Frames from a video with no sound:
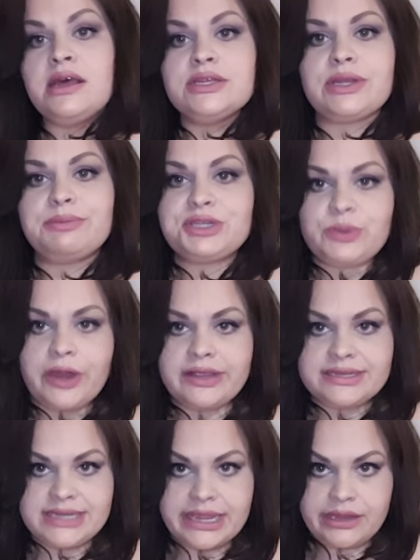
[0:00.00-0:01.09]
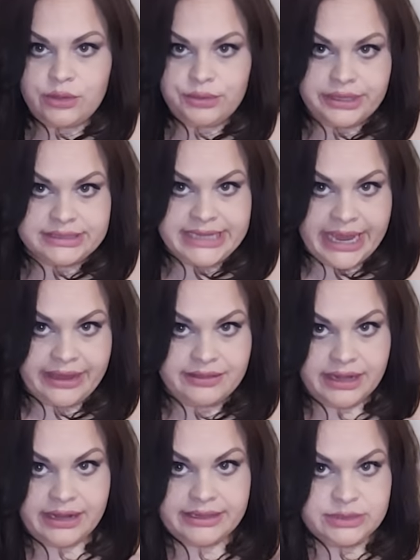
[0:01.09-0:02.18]
So I'm just wearing this like cute little tank
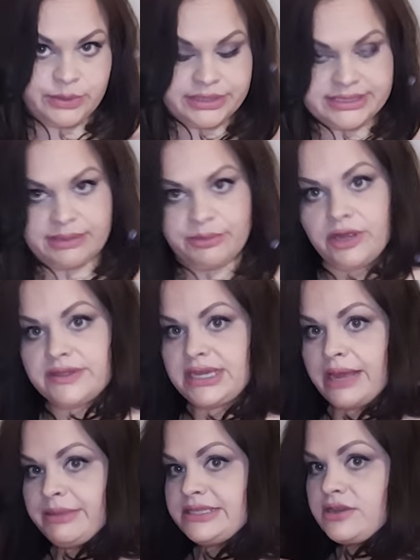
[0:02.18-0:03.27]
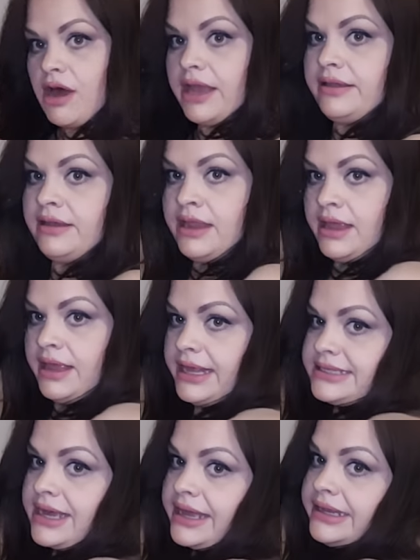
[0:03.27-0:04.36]
that I like to wear in the summer all the time. It's got,
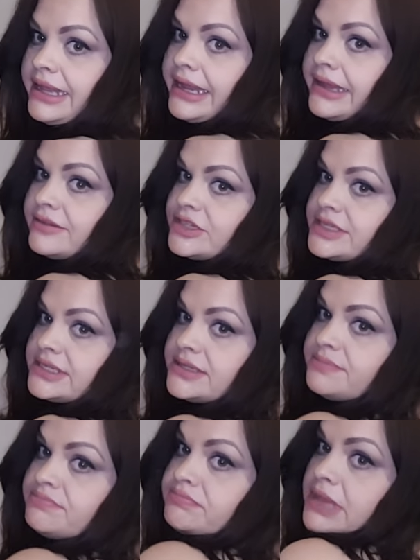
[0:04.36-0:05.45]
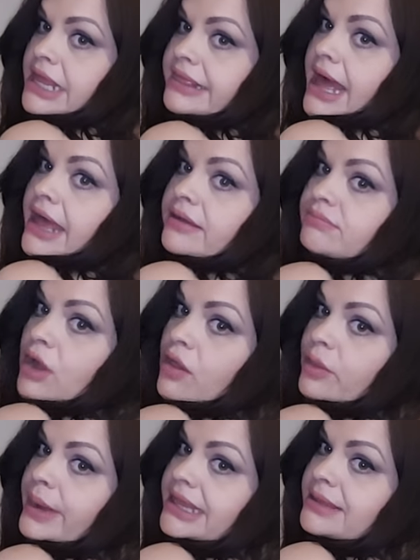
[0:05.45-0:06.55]
it's kind of like just like that all
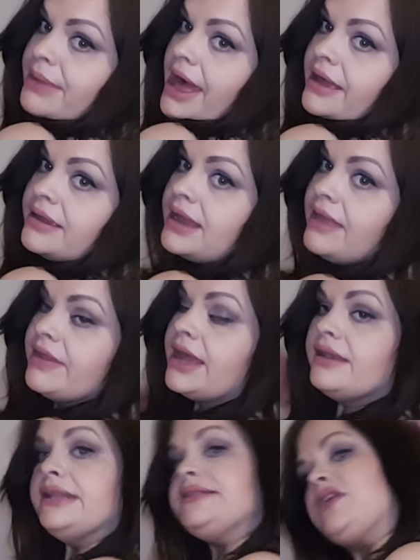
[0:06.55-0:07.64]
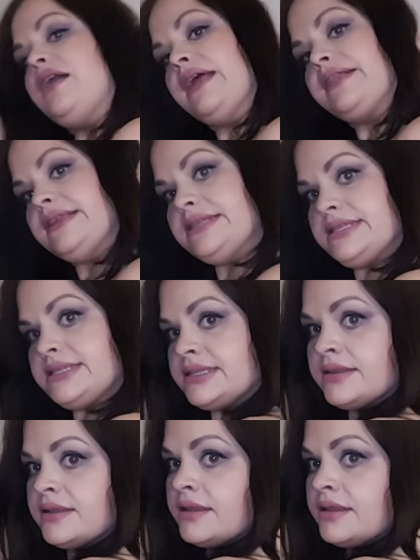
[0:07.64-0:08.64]
the way in the back. And then it's got like this